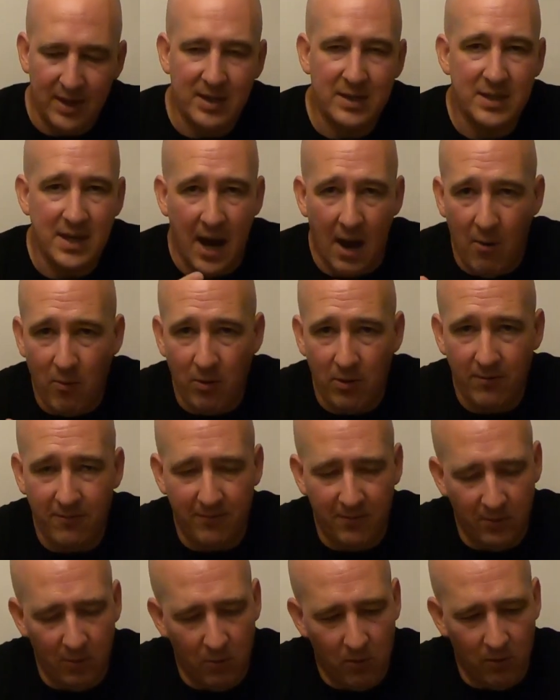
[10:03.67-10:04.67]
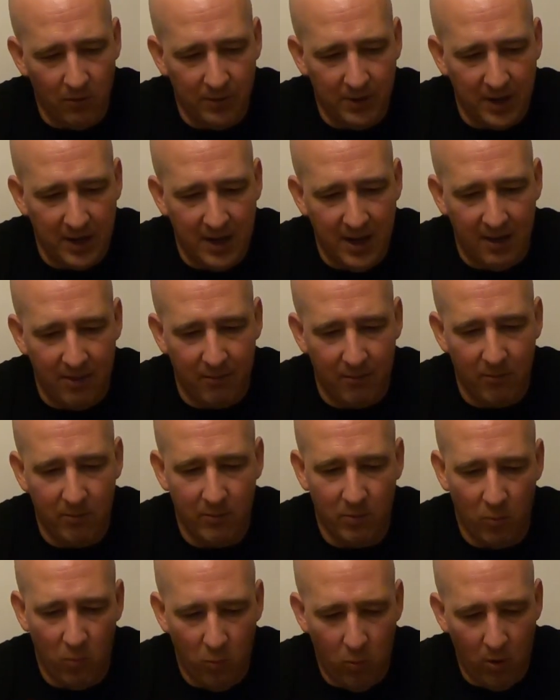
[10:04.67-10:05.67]
think sour and floral together
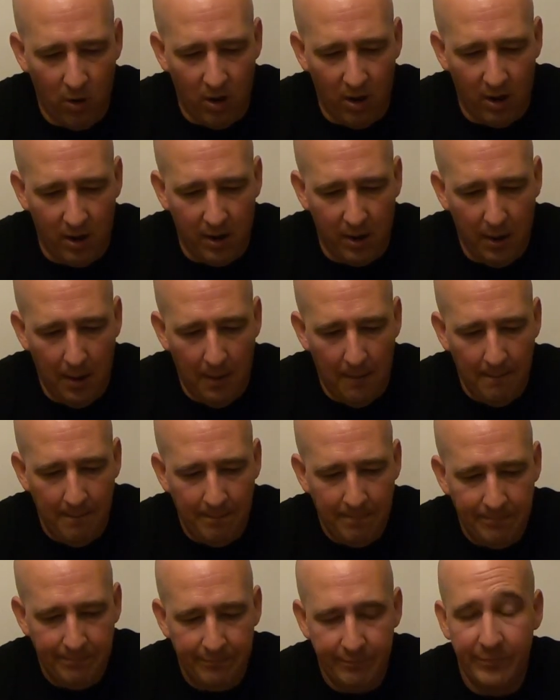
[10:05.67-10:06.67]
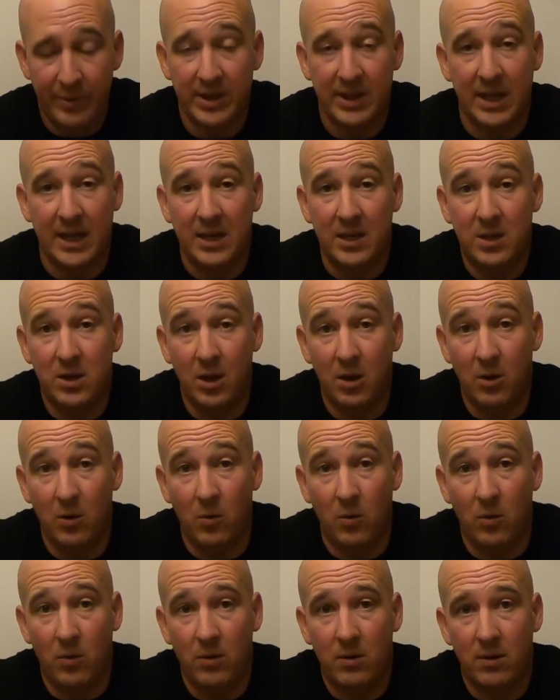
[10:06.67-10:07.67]
would work, but they
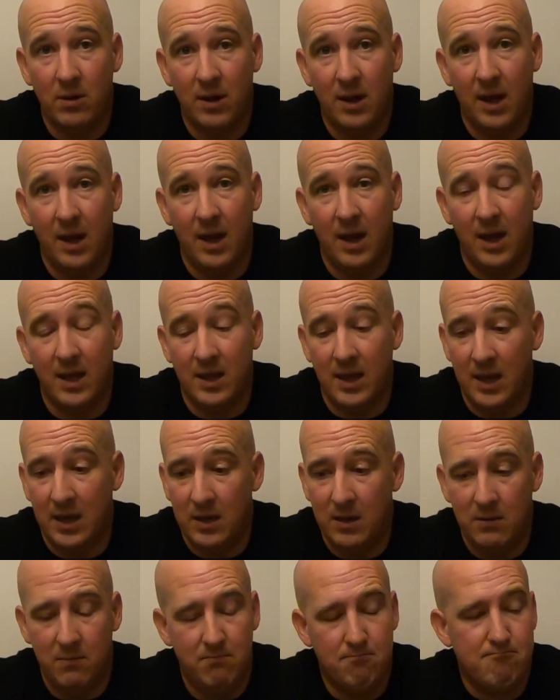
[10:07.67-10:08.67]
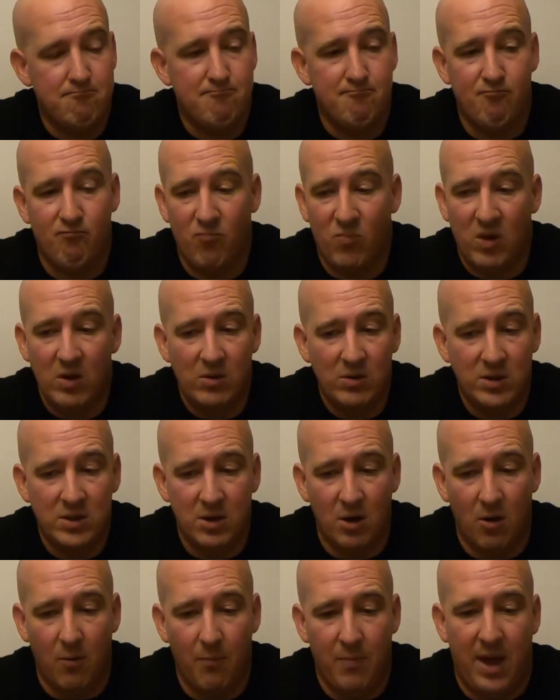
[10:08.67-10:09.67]
do. And they do
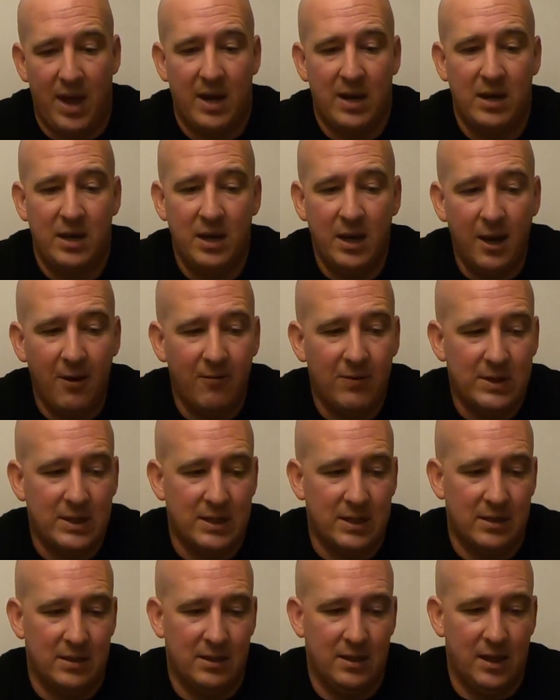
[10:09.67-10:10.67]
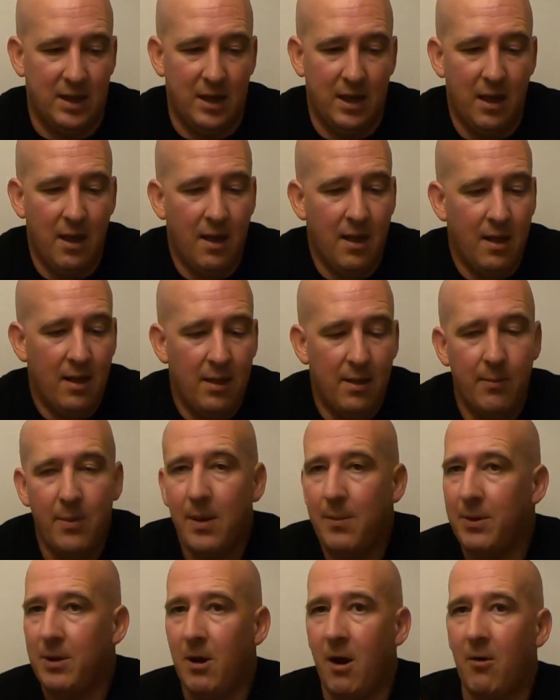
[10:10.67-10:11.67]
so magnificently. And
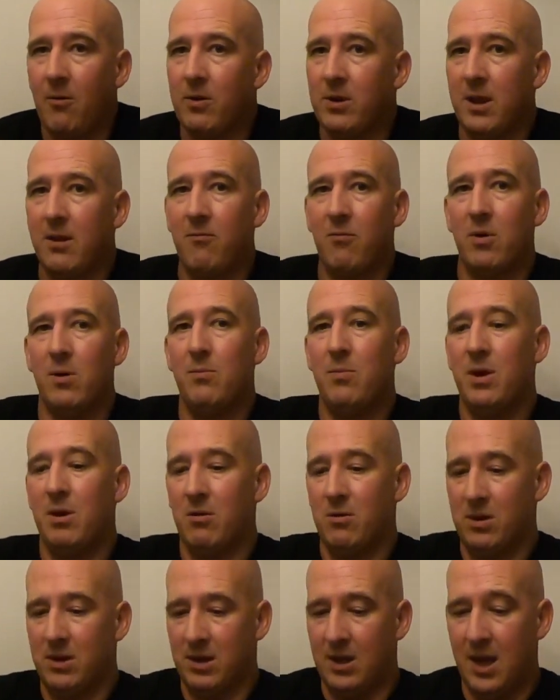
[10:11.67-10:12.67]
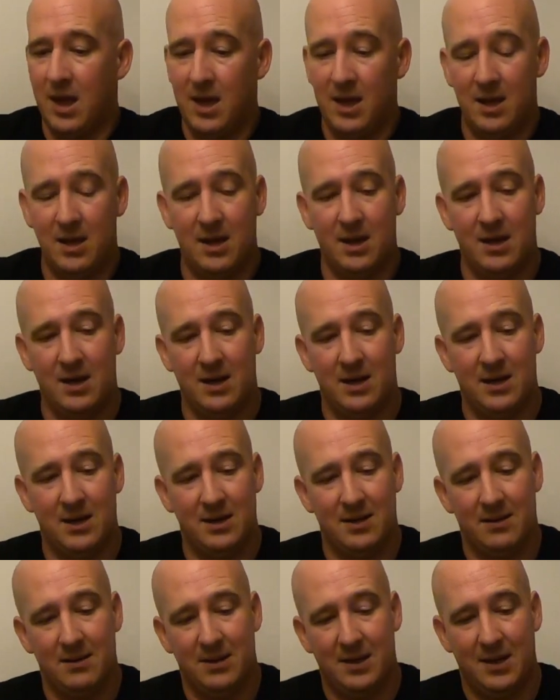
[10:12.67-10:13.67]
maybe not with every beer that
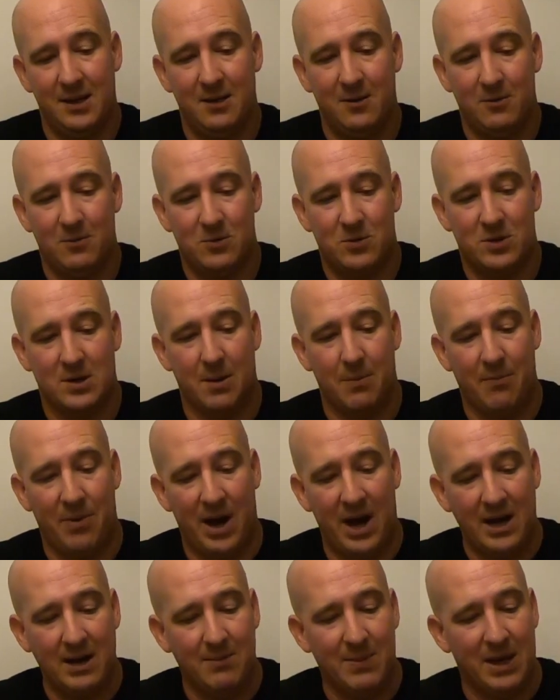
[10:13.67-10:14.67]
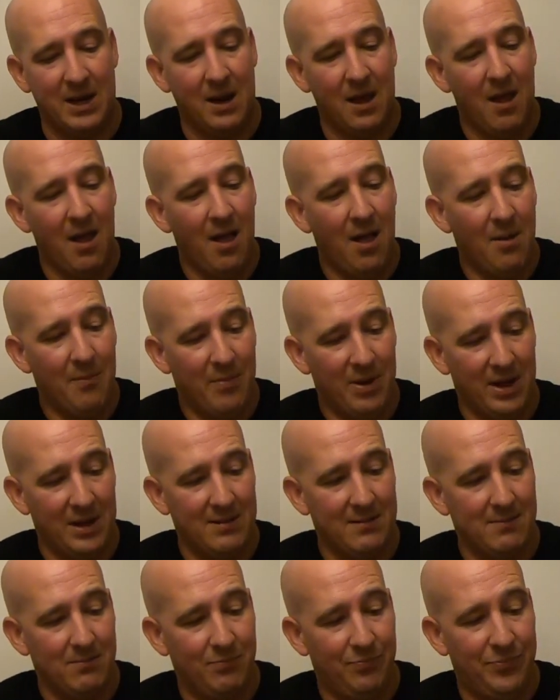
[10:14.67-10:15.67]
that you combine them in,
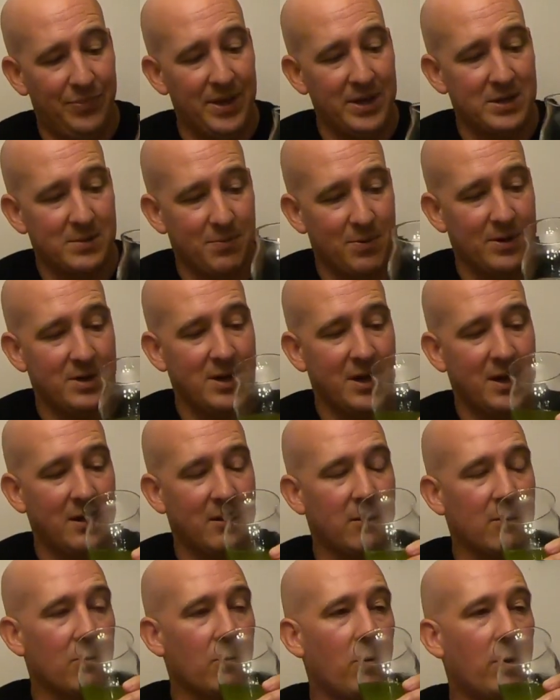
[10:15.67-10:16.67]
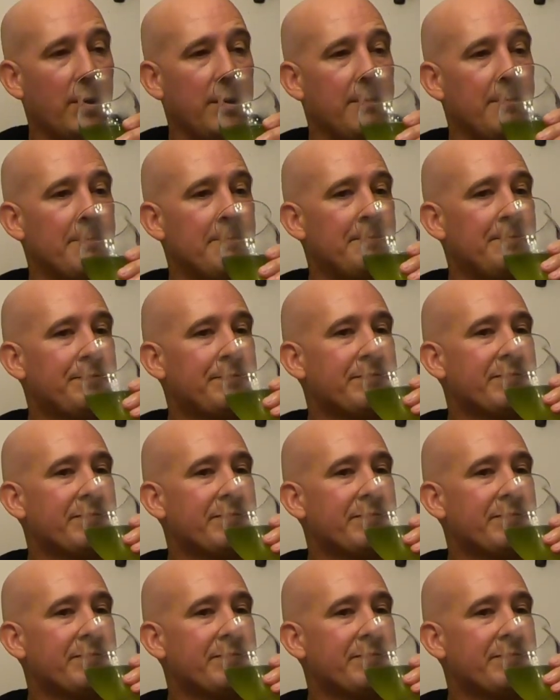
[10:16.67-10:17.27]
but this particular one,